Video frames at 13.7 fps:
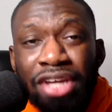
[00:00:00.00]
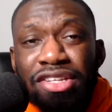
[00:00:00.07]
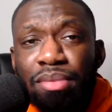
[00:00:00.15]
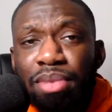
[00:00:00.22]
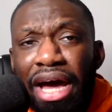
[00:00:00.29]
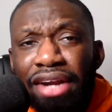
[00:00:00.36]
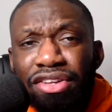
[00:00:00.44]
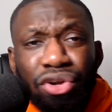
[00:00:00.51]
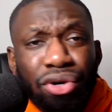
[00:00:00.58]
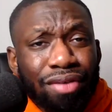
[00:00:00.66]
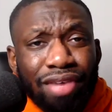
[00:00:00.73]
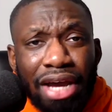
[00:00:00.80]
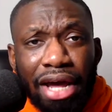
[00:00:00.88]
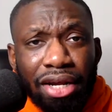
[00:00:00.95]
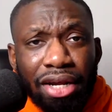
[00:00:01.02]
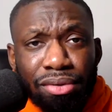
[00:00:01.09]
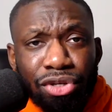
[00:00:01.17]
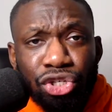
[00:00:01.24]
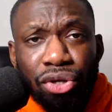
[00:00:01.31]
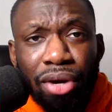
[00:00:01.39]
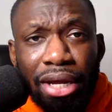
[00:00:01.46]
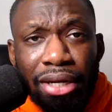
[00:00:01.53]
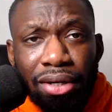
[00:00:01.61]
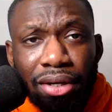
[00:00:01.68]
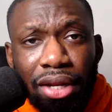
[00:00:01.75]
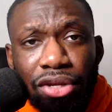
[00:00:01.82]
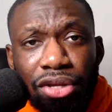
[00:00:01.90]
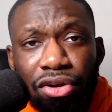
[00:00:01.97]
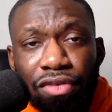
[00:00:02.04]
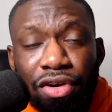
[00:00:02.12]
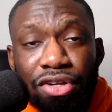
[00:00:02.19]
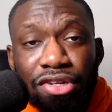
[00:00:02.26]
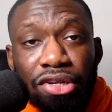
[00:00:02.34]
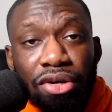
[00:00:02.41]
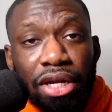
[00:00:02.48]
To be honest, you don't even gotta join the university.